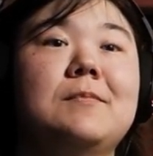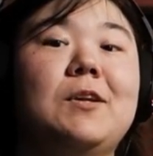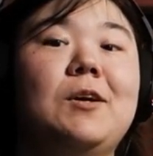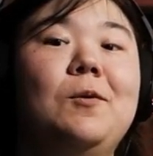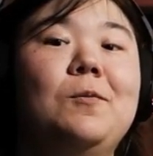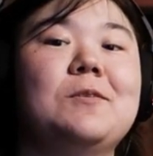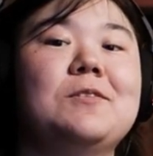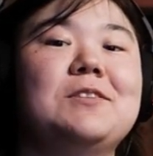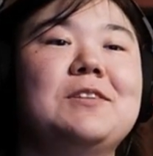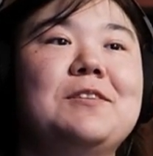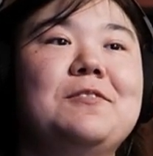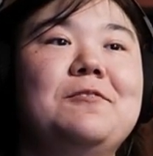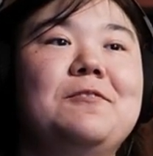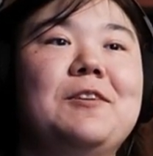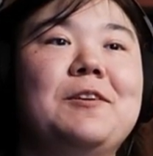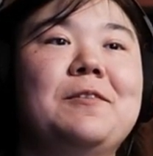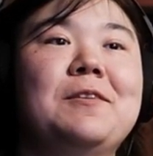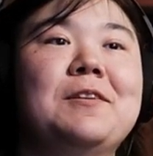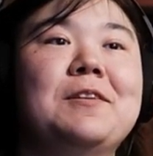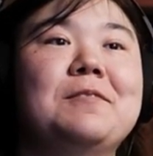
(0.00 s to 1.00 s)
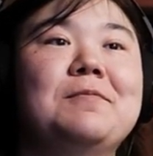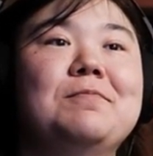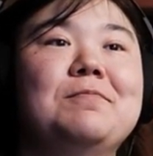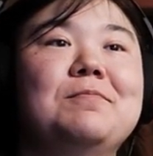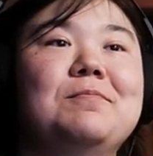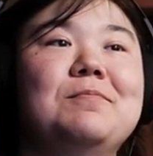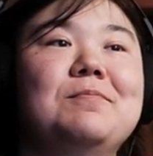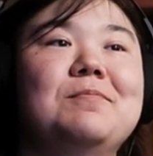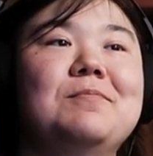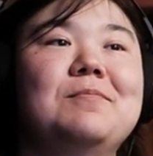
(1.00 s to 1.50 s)
Oh, we're seeing Viren
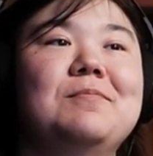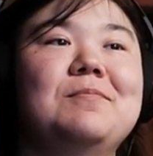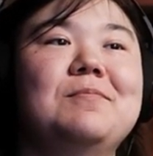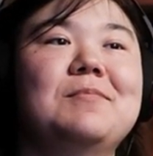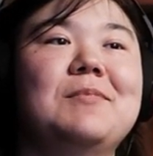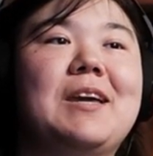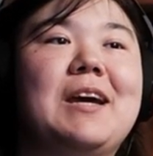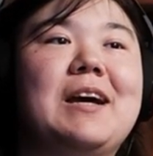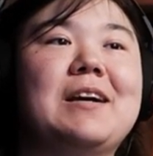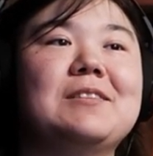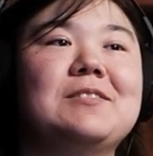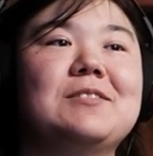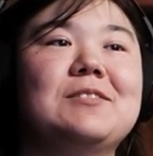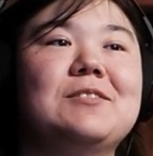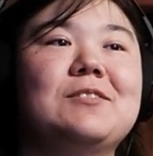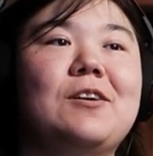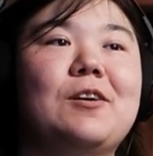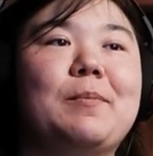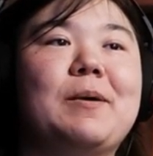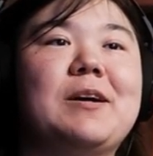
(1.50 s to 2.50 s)
cast dark